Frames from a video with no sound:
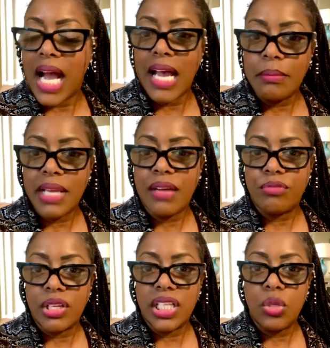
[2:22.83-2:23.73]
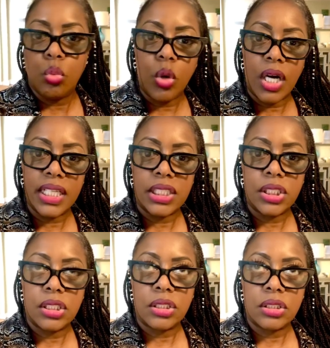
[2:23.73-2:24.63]
I'm not really one
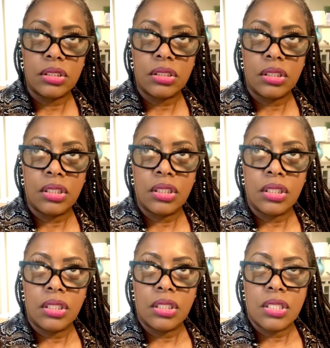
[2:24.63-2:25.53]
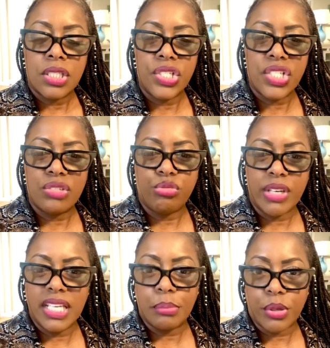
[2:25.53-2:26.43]
to just
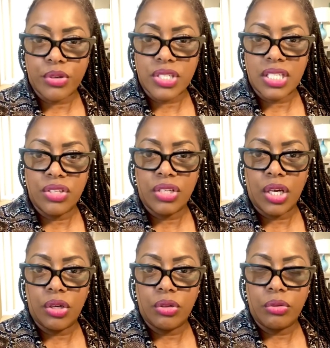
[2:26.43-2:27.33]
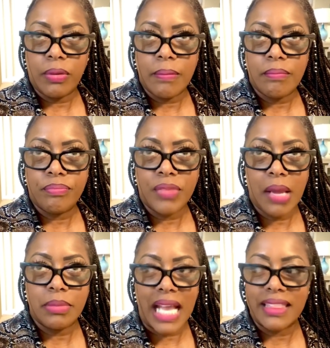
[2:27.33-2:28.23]
read a person, you know.
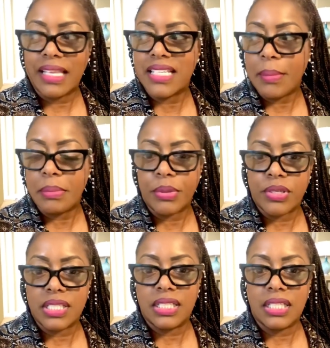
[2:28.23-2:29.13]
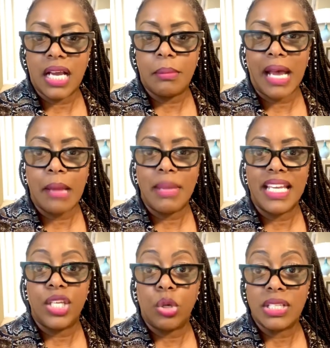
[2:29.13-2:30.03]
I'm not that type of person. Um, I may
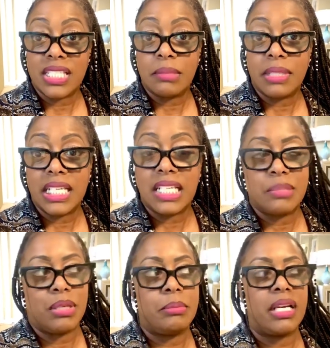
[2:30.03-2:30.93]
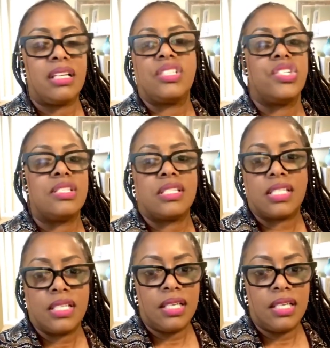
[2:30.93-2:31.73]
notice some things, but I'm not going to just